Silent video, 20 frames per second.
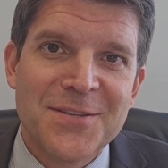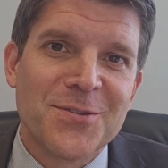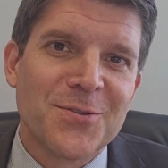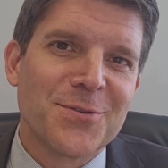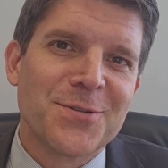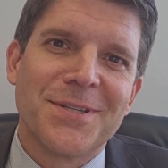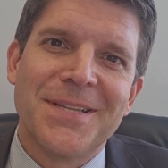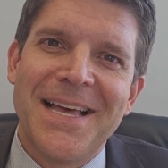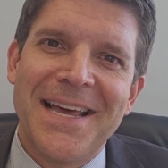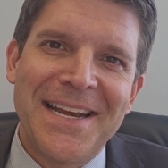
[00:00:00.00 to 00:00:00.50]
So
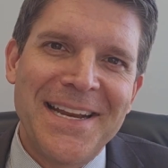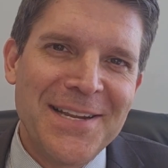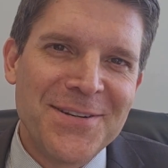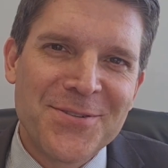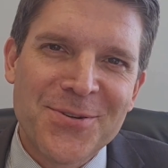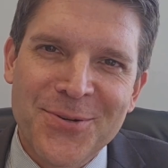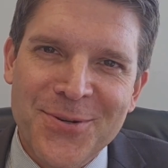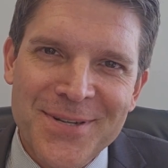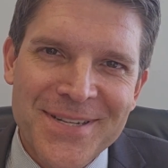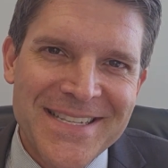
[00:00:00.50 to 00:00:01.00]
there's a lot of
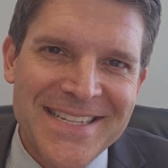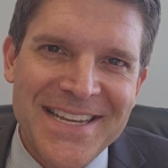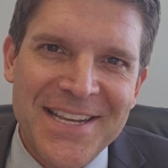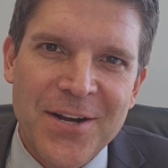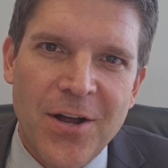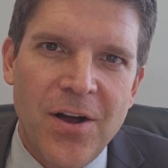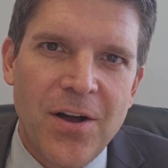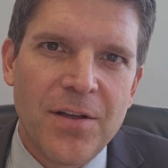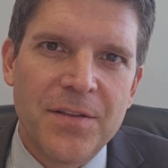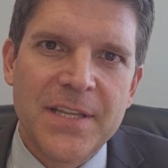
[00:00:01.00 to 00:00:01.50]
intricacy
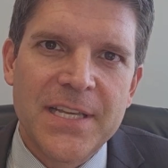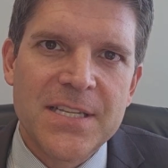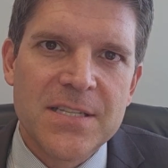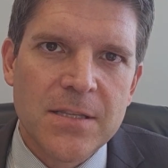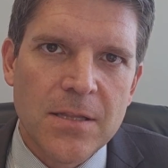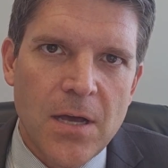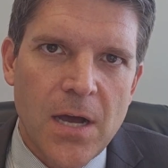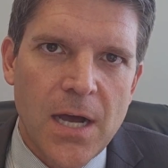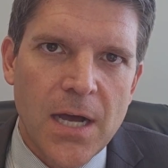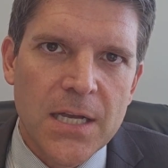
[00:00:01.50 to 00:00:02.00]
to all these
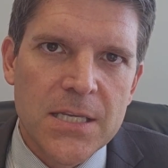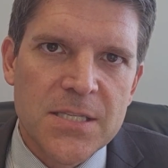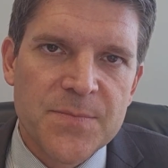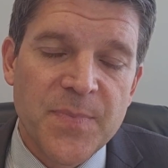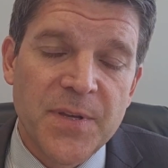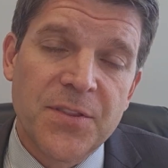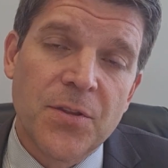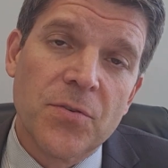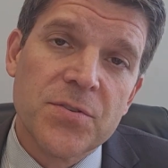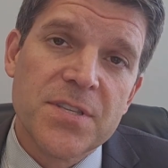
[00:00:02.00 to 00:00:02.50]
laws,
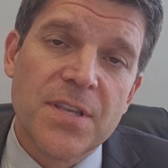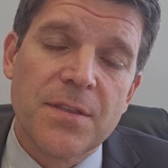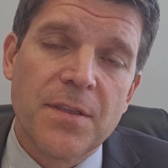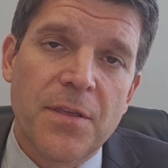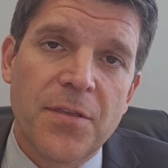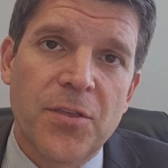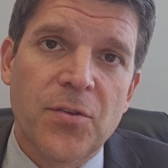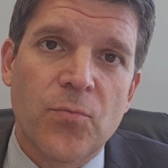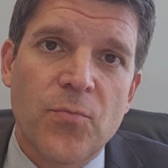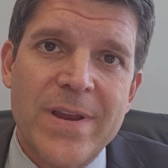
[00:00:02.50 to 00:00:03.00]
but those are
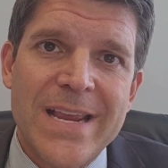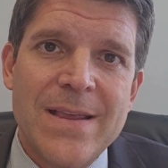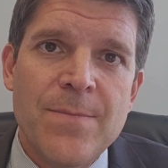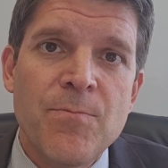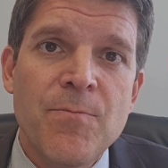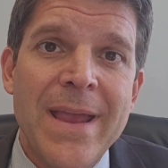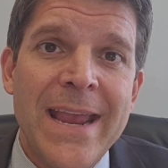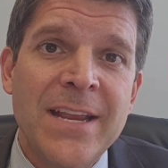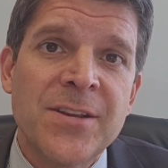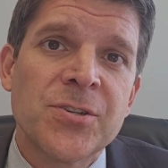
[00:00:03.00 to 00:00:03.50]
the three
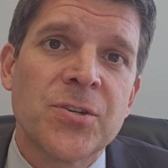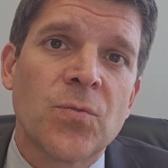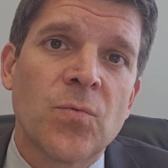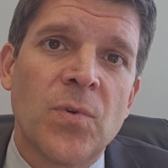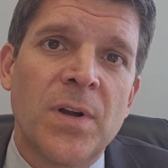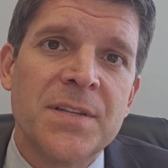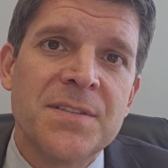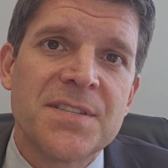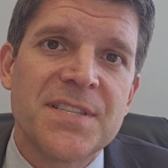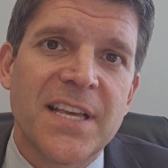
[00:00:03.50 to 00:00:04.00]
major
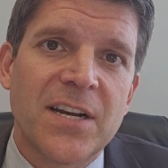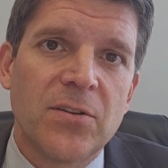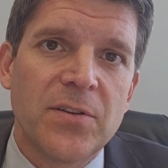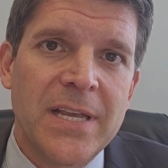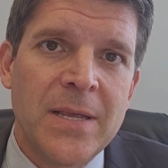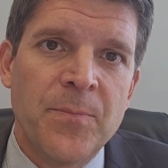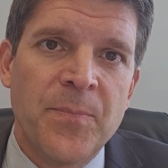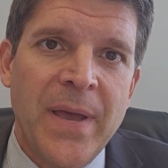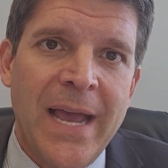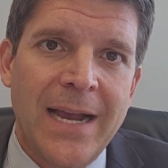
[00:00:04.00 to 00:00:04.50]
ones that'll
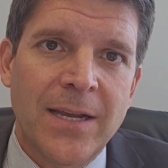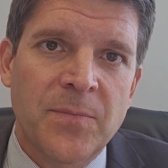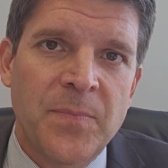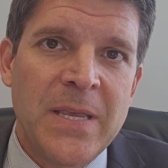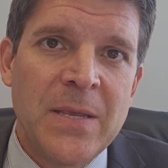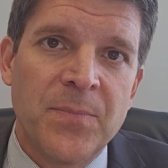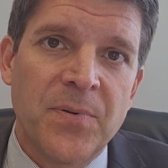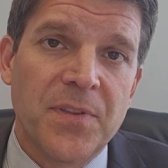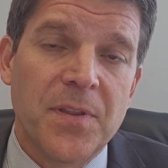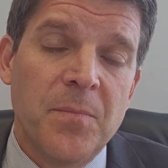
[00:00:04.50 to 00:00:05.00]
impact
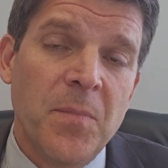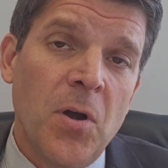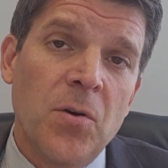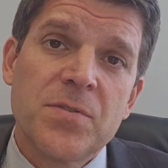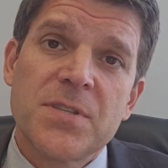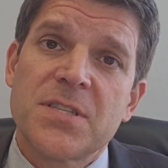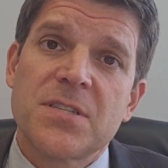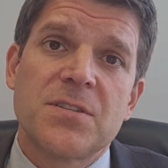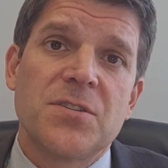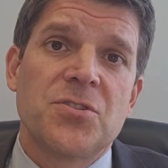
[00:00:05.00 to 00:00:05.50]
people the
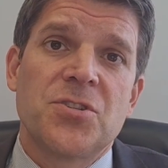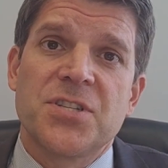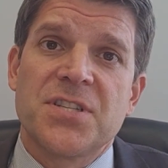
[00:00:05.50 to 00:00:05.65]
most.